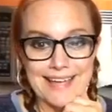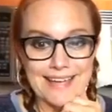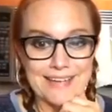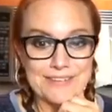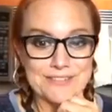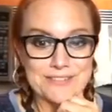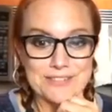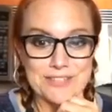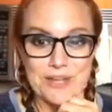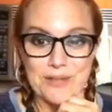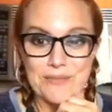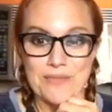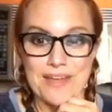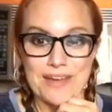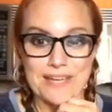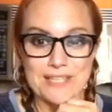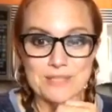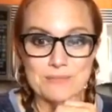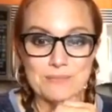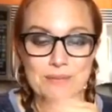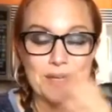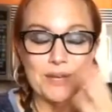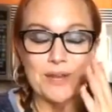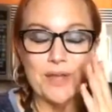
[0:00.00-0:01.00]
life, so
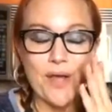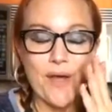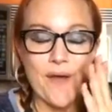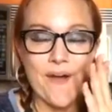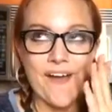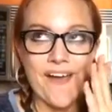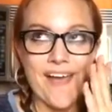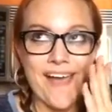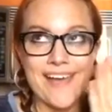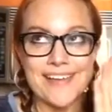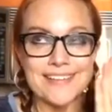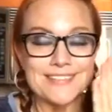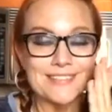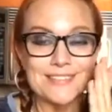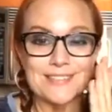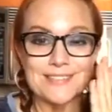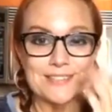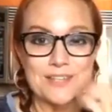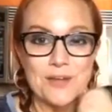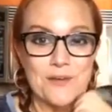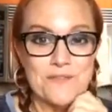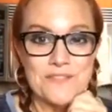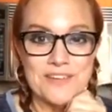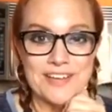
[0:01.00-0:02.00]
that has been
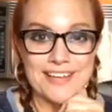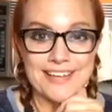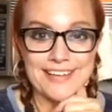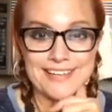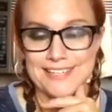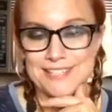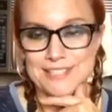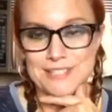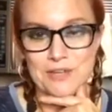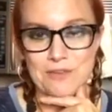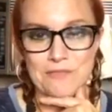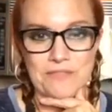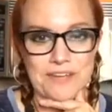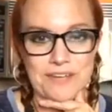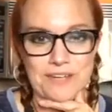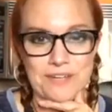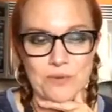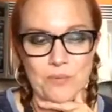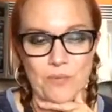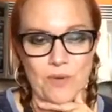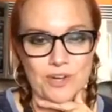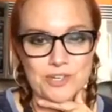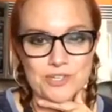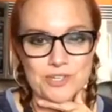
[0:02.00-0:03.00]
so fun, so
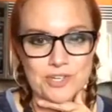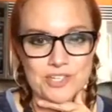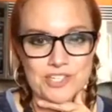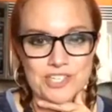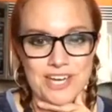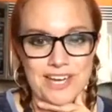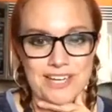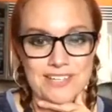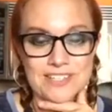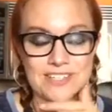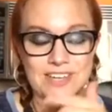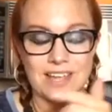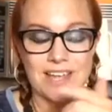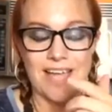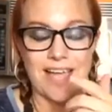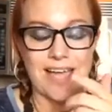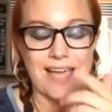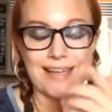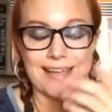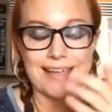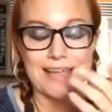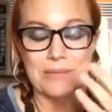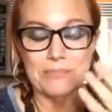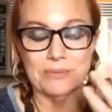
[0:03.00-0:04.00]
fun to watch her change.
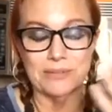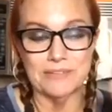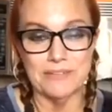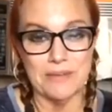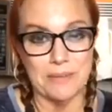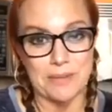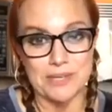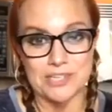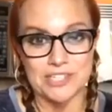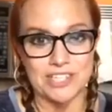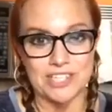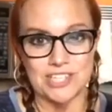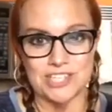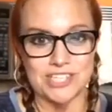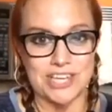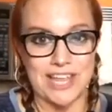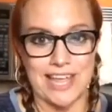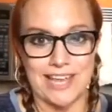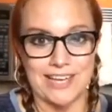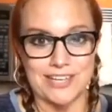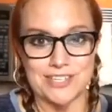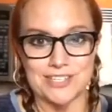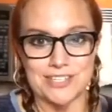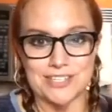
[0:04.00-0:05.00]
I can't believe how much she's
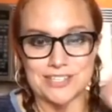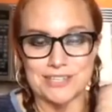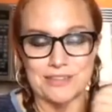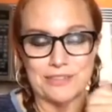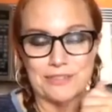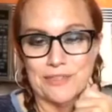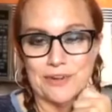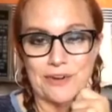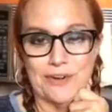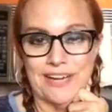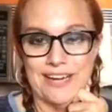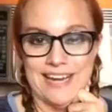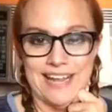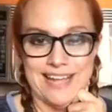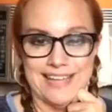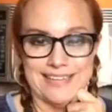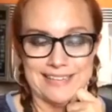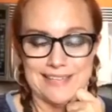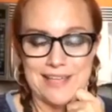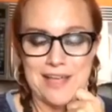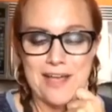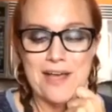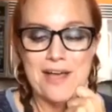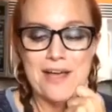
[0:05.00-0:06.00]
changed just in 30
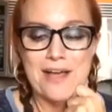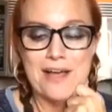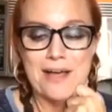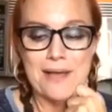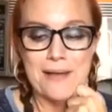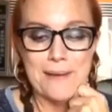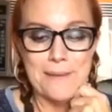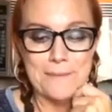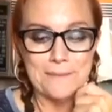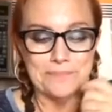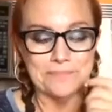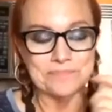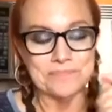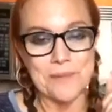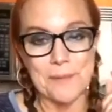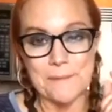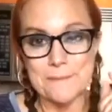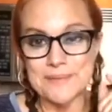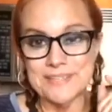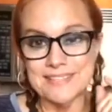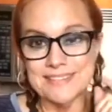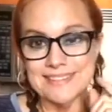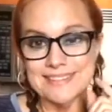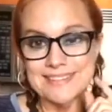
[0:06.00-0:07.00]
days. Um,
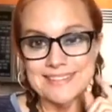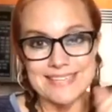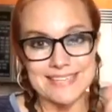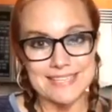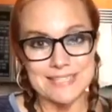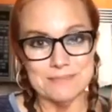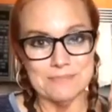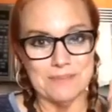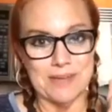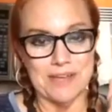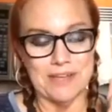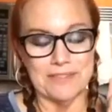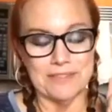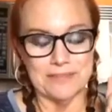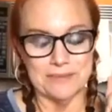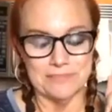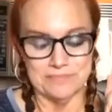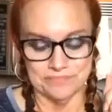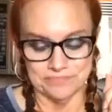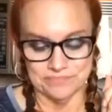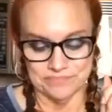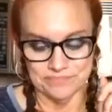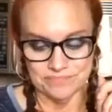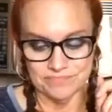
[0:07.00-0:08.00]
but this
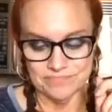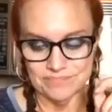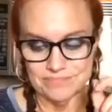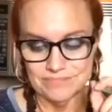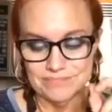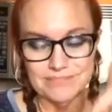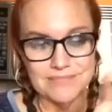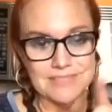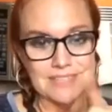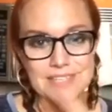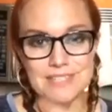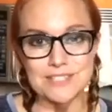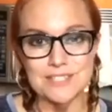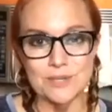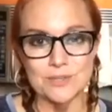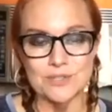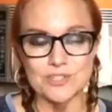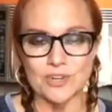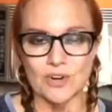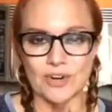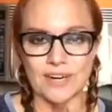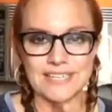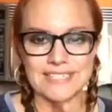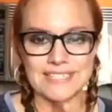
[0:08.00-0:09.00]
month,
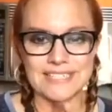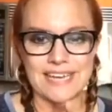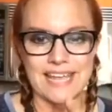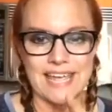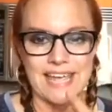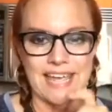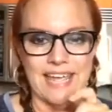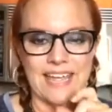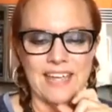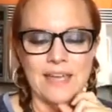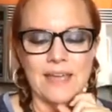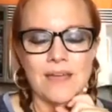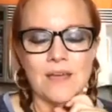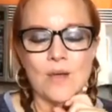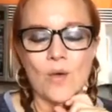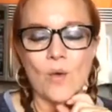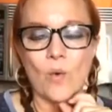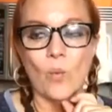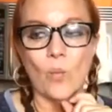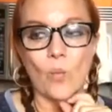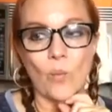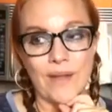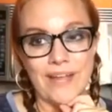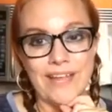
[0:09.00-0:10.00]
so starting today,
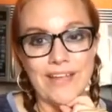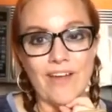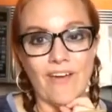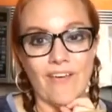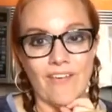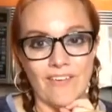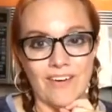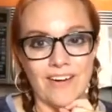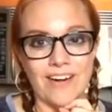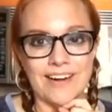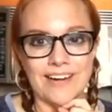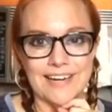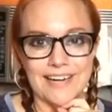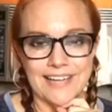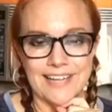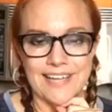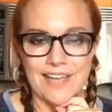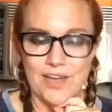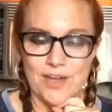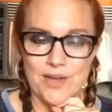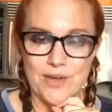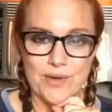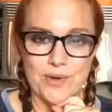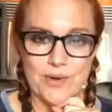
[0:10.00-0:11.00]
we are going
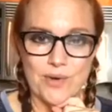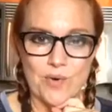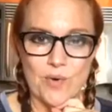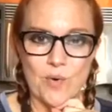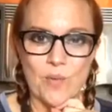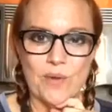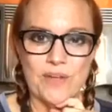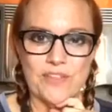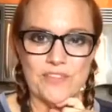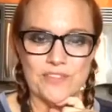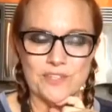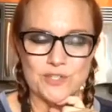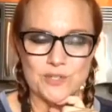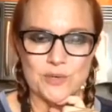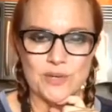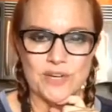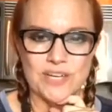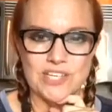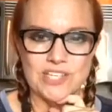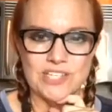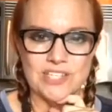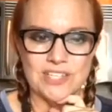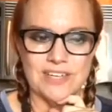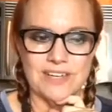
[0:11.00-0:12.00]
to go with the
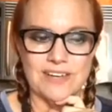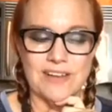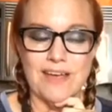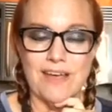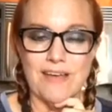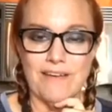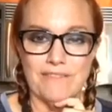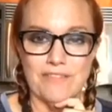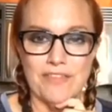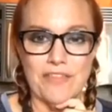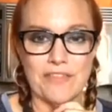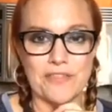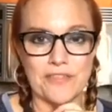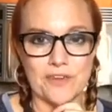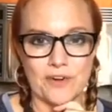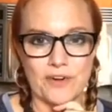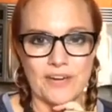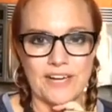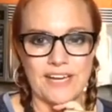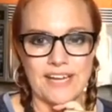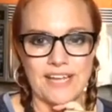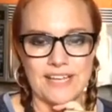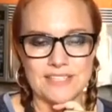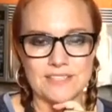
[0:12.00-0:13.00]
tradition of the
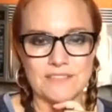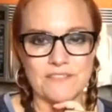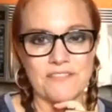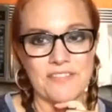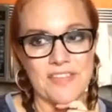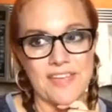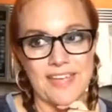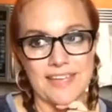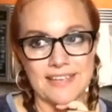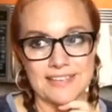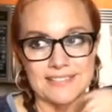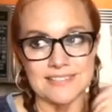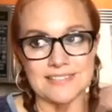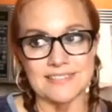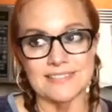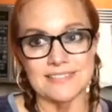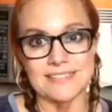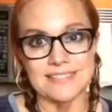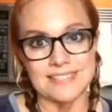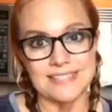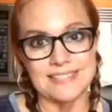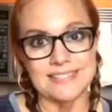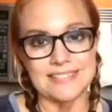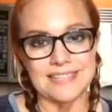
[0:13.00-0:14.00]
30 days of thanks
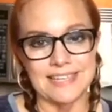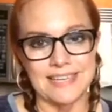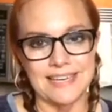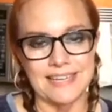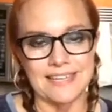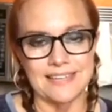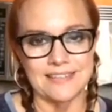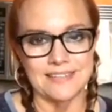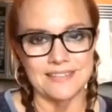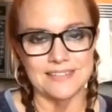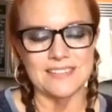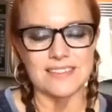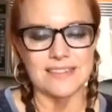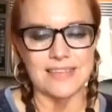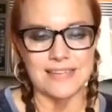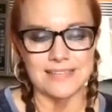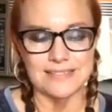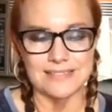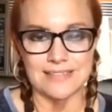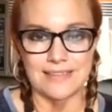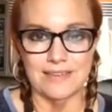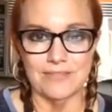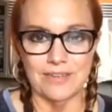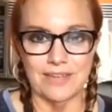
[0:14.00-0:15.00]
since it is
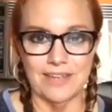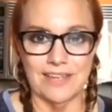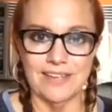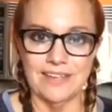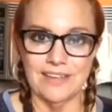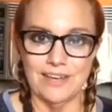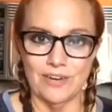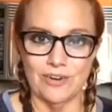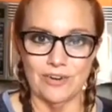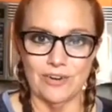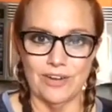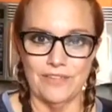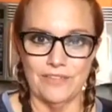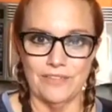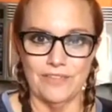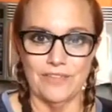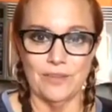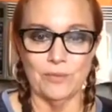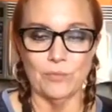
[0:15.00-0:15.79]
Thanksgiving here